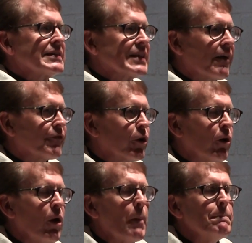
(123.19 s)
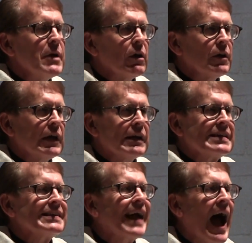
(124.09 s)
several $1
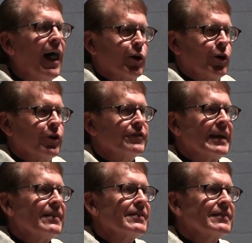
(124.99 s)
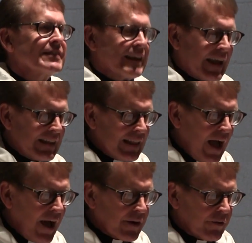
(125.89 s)
million in the state
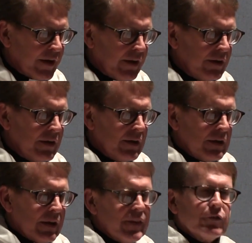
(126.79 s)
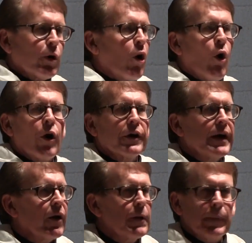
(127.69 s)
lottery. And these were
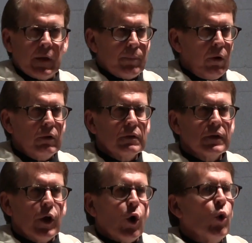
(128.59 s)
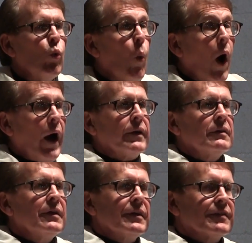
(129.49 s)
ordinary people who
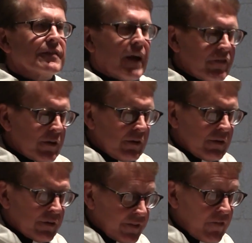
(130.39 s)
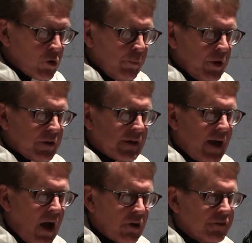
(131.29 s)
won several $1 million.
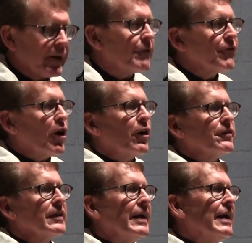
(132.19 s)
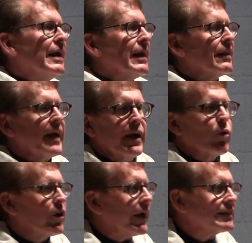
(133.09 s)
And at first, they
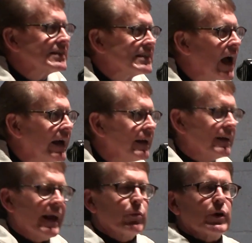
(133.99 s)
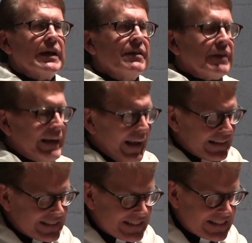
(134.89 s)
were excited. They were even
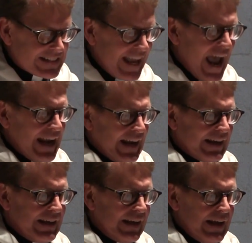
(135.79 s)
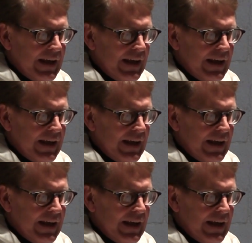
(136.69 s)
ecstatic.